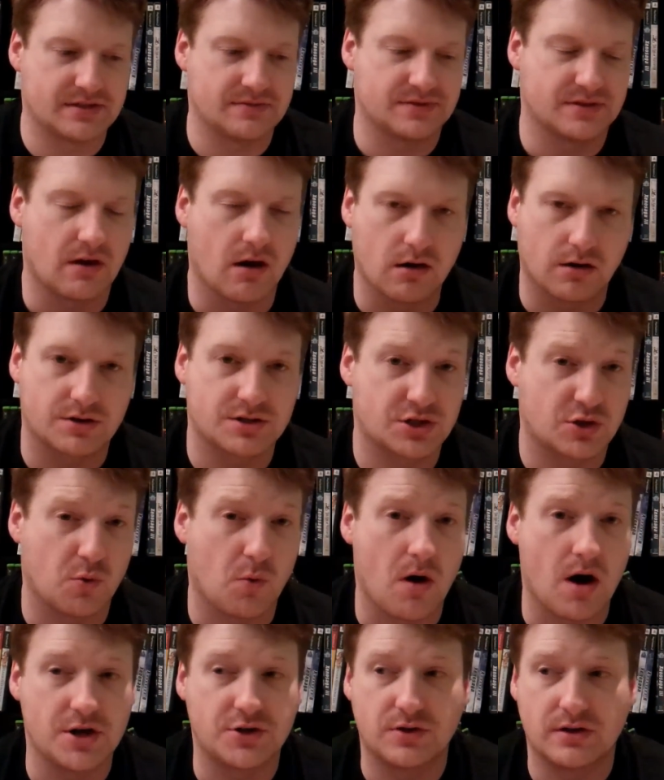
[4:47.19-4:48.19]
It was Arc
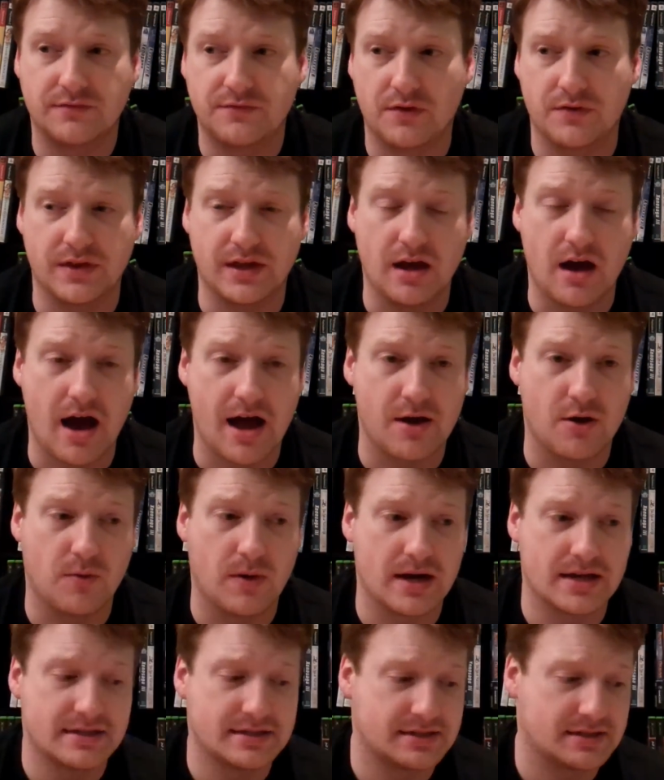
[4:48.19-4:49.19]
Squadron for the
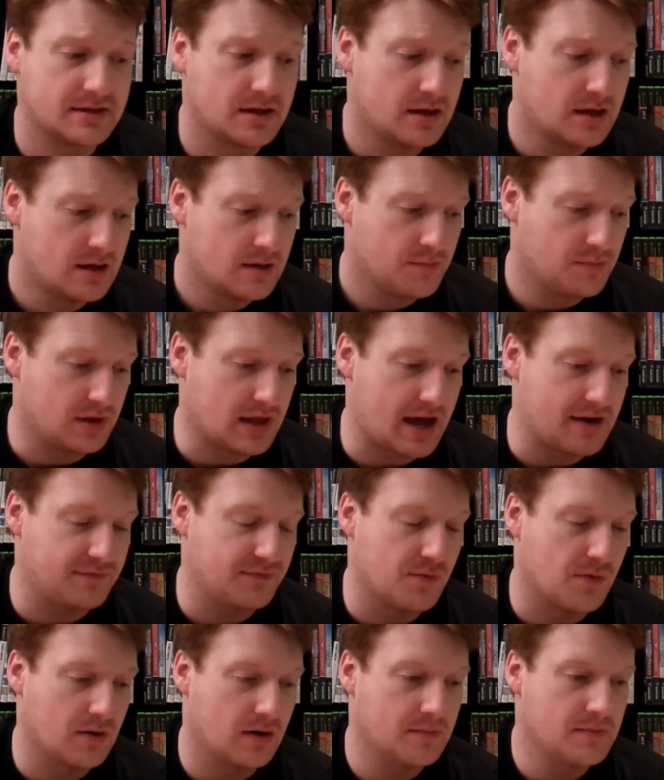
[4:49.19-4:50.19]
iOS
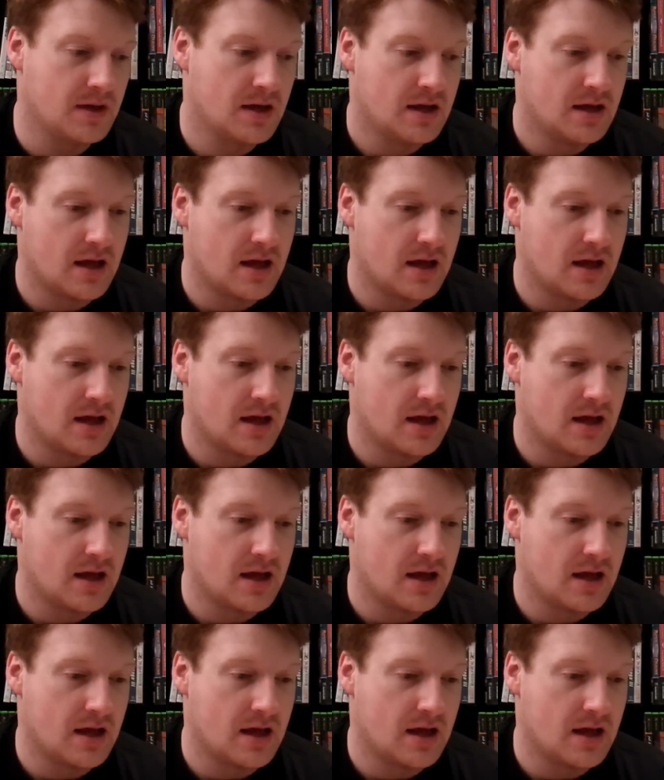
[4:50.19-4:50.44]
platform.